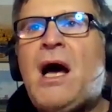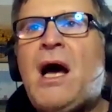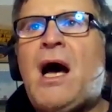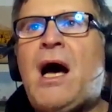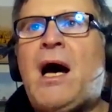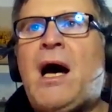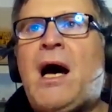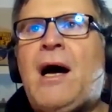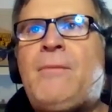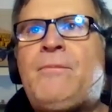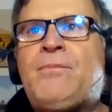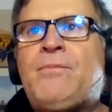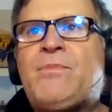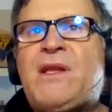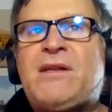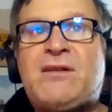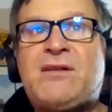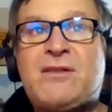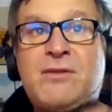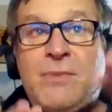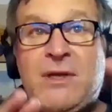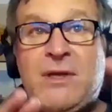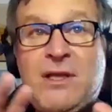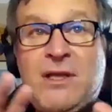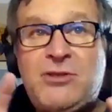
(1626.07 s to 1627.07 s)
Um, that
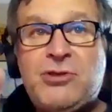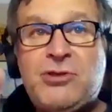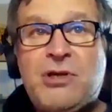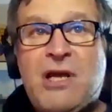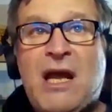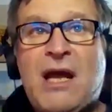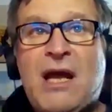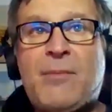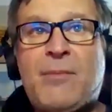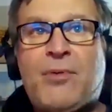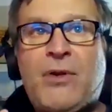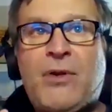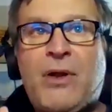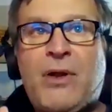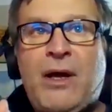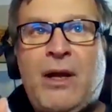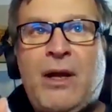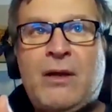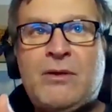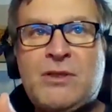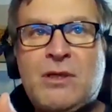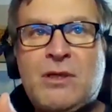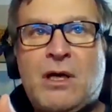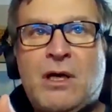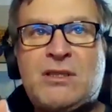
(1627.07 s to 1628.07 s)
doesn't mean that you can't
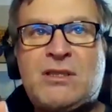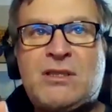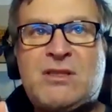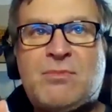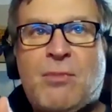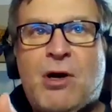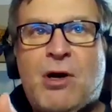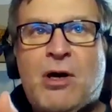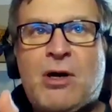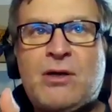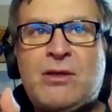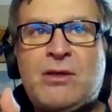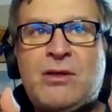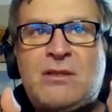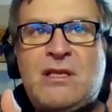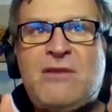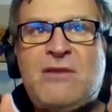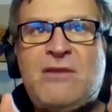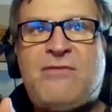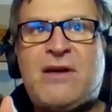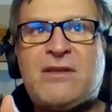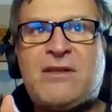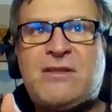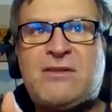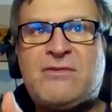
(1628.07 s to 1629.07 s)
play a smart
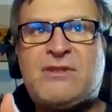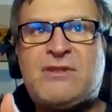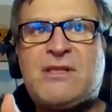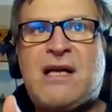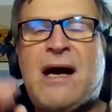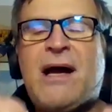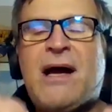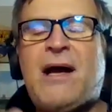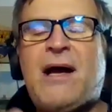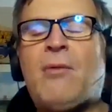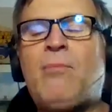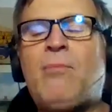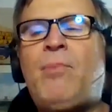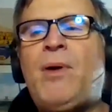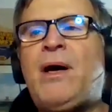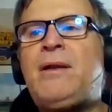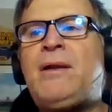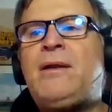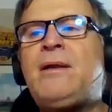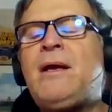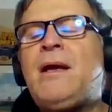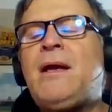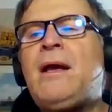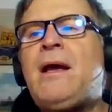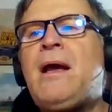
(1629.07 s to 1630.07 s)
defensive style,
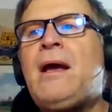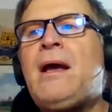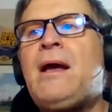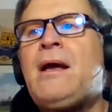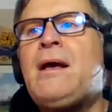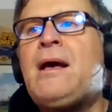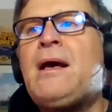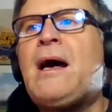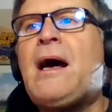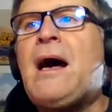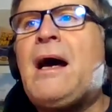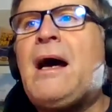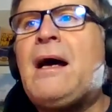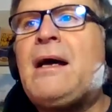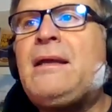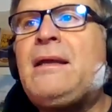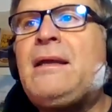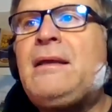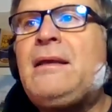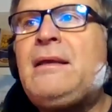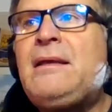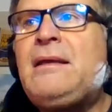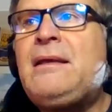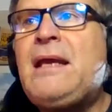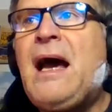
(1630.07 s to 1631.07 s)
but
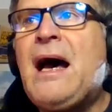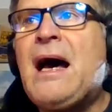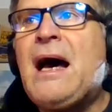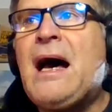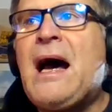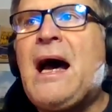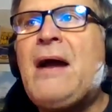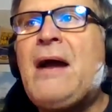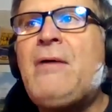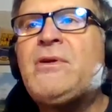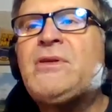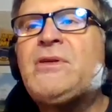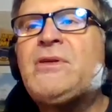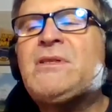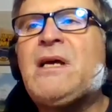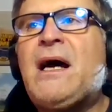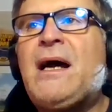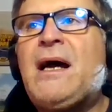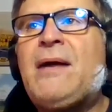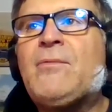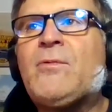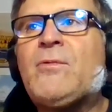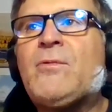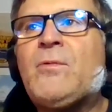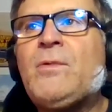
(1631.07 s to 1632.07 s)
yeah, I was
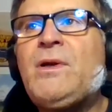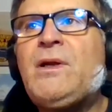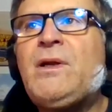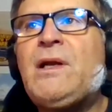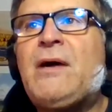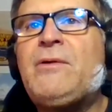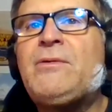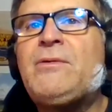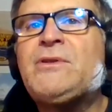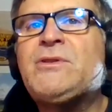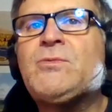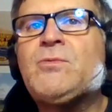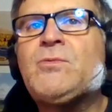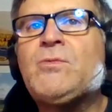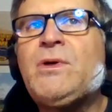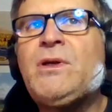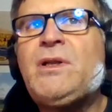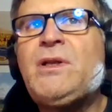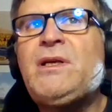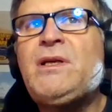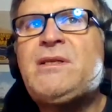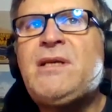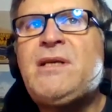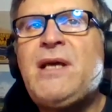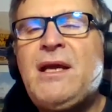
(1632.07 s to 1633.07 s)
I'm re- I was
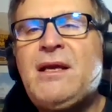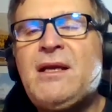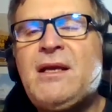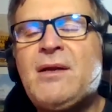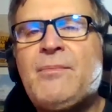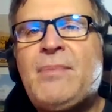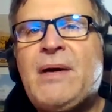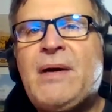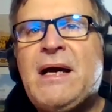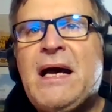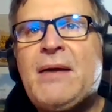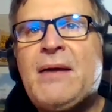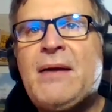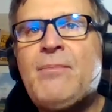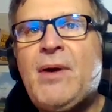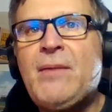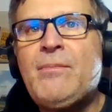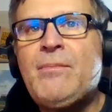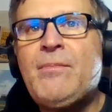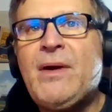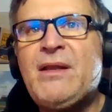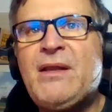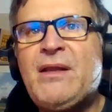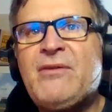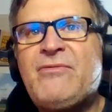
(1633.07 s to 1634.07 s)
really taken aback by
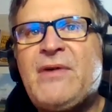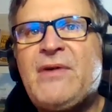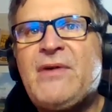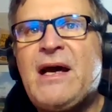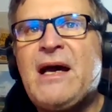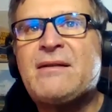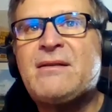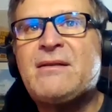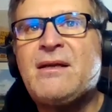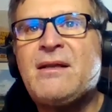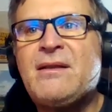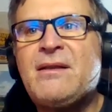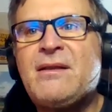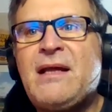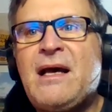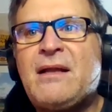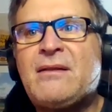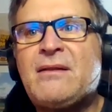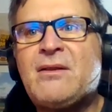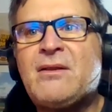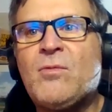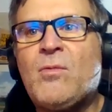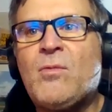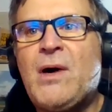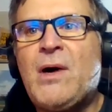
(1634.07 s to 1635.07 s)
by the fact
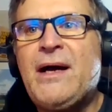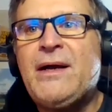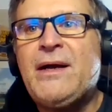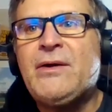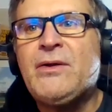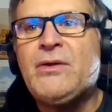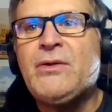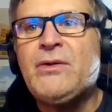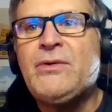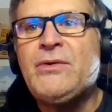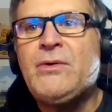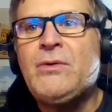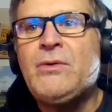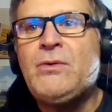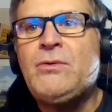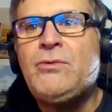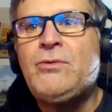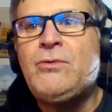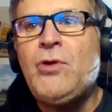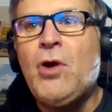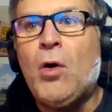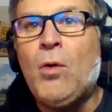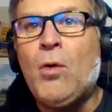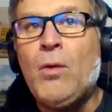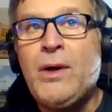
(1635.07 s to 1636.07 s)
that the Wild,
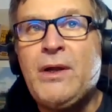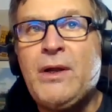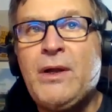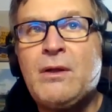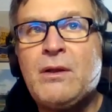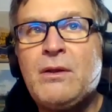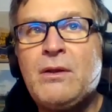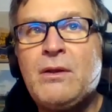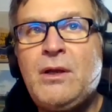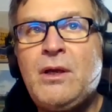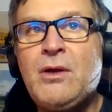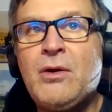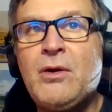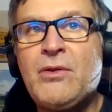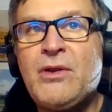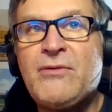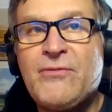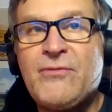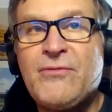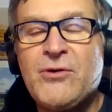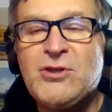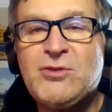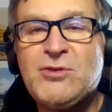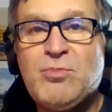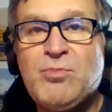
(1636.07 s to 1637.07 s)
knowing you know
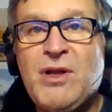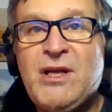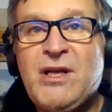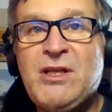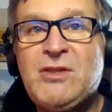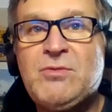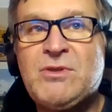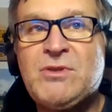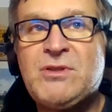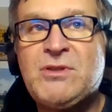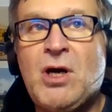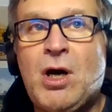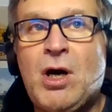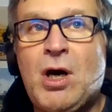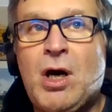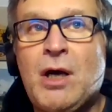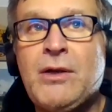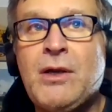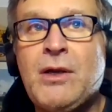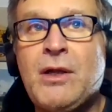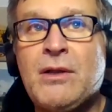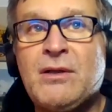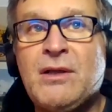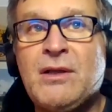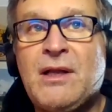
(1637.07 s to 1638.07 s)
that first place was
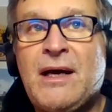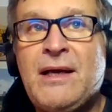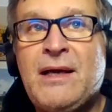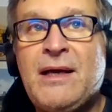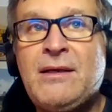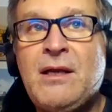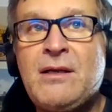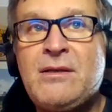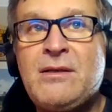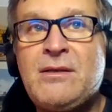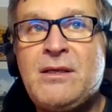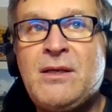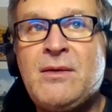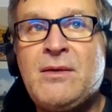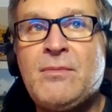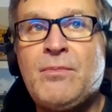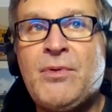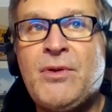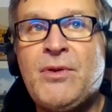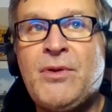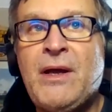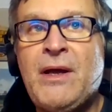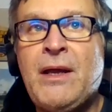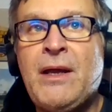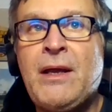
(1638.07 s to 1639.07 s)
on the line, didn't
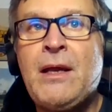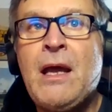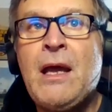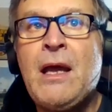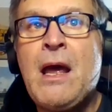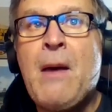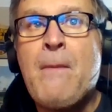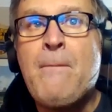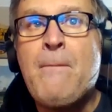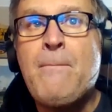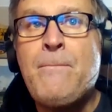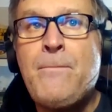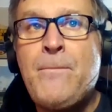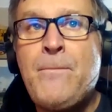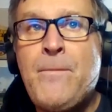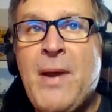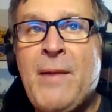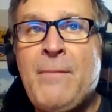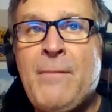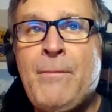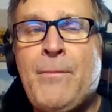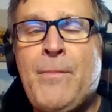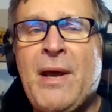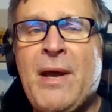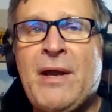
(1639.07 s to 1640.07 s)
play
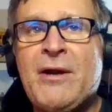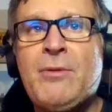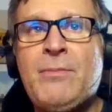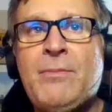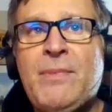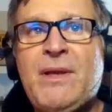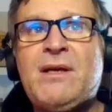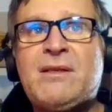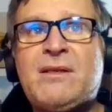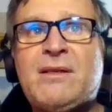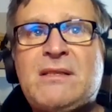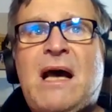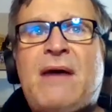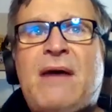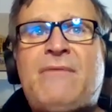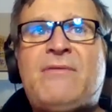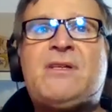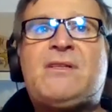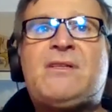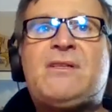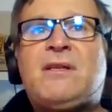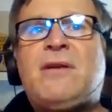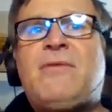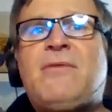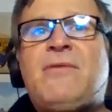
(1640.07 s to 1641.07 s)
bet better because
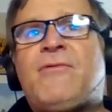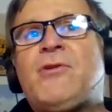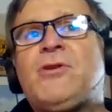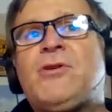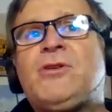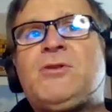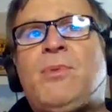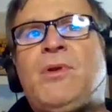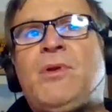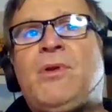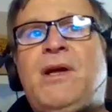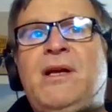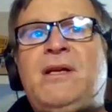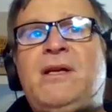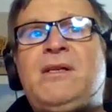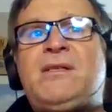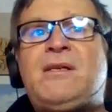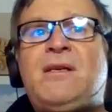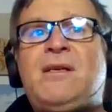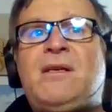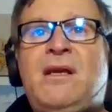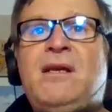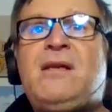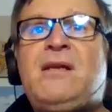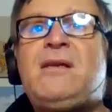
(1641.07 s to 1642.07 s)
obviously first
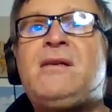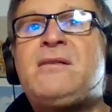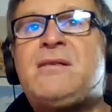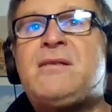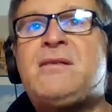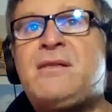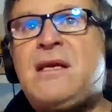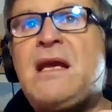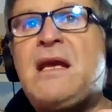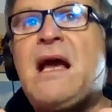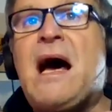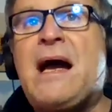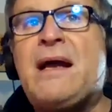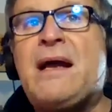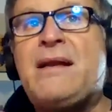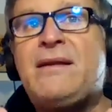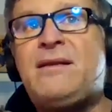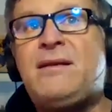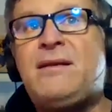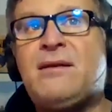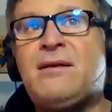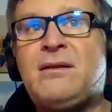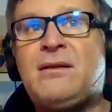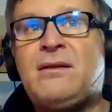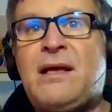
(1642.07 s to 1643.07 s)
place is the
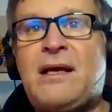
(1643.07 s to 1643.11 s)
ideal.